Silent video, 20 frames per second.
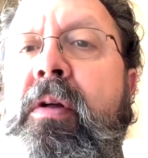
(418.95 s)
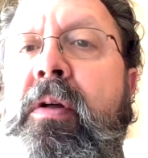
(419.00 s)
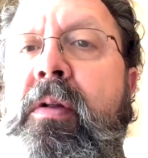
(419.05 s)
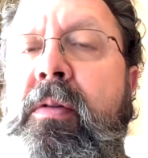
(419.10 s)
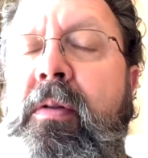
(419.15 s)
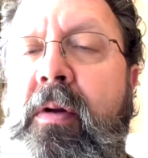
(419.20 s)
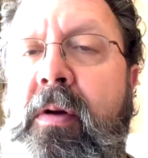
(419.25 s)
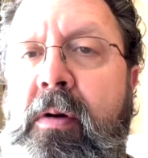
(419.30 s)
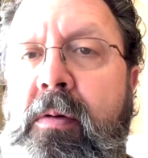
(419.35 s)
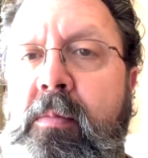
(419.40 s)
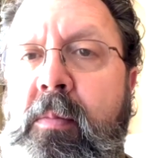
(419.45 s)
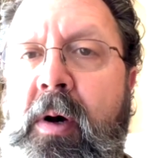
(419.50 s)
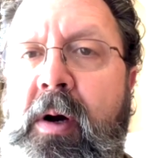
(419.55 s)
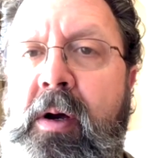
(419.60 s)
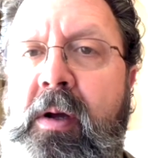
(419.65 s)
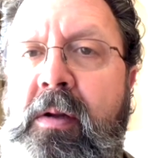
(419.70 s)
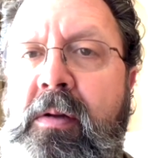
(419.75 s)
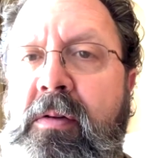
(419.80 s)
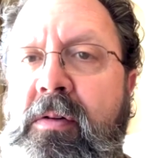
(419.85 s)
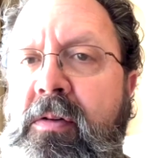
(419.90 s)
in their
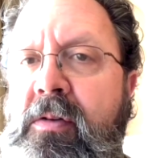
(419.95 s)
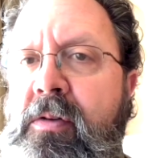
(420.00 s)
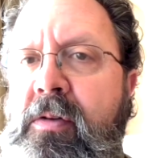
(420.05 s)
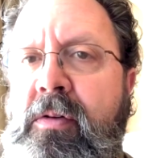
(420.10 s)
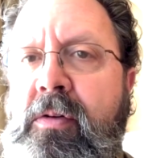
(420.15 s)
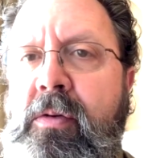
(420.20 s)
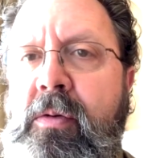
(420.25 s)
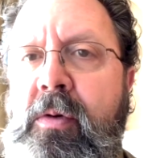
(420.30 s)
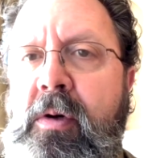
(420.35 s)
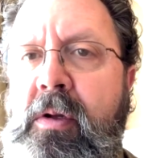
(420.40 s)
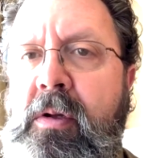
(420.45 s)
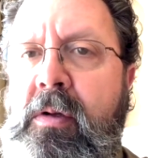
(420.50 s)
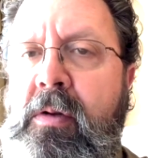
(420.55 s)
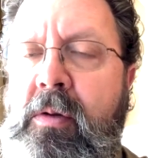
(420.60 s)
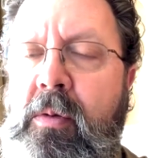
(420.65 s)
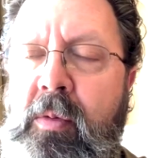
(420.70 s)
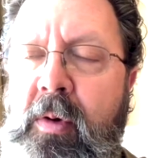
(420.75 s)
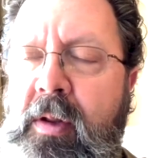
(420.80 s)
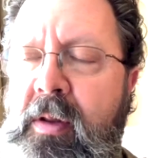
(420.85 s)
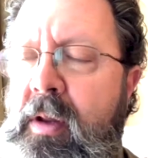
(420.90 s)
minds to do it
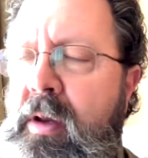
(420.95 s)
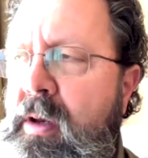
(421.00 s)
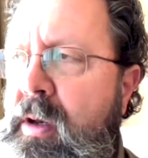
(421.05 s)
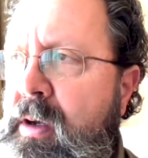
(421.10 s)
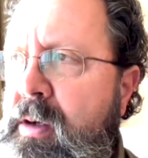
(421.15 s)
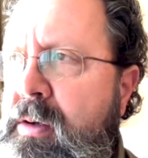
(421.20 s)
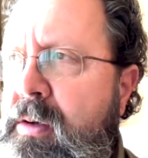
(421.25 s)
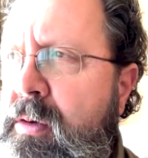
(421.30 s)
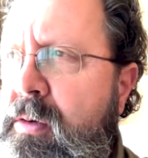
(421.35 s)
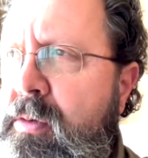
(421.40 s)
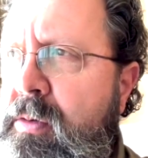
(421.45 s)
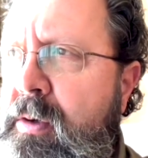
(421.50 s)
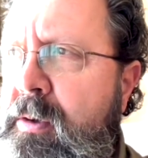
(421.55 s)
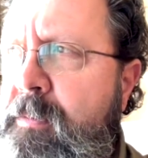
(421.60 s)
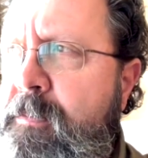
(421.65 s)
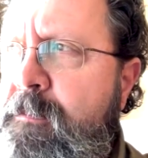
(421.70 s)
the way they'd like to do it.